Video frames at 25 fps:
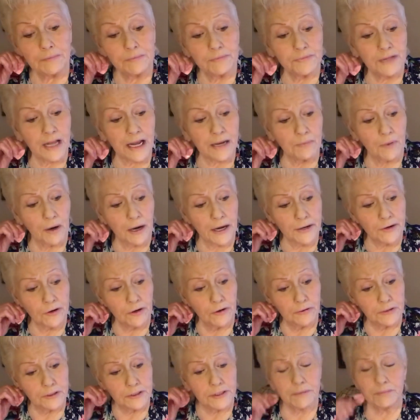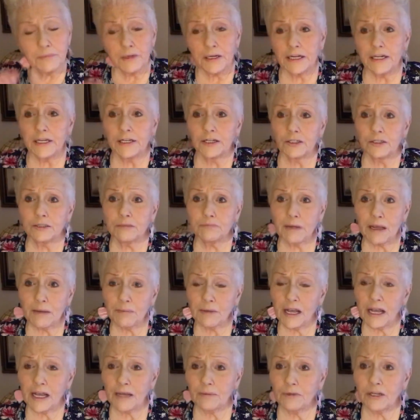they might go with somebody else,
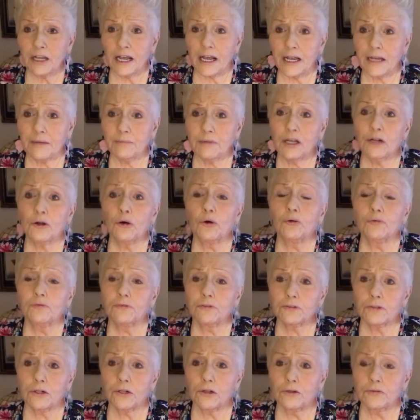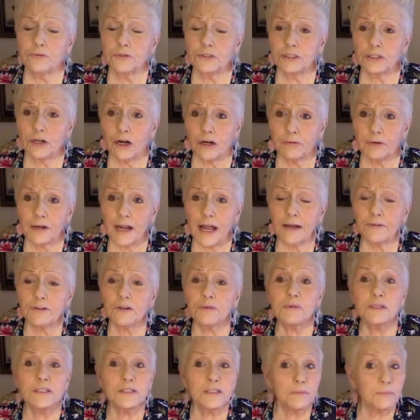maybe Amy Klobuchar. It would have to
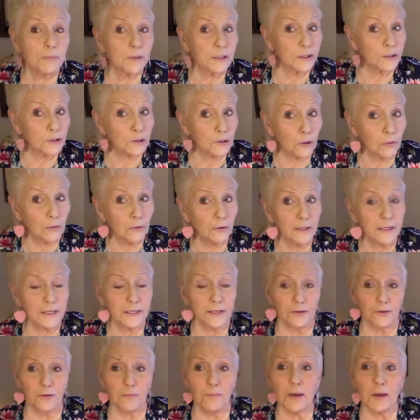be somebody totally in the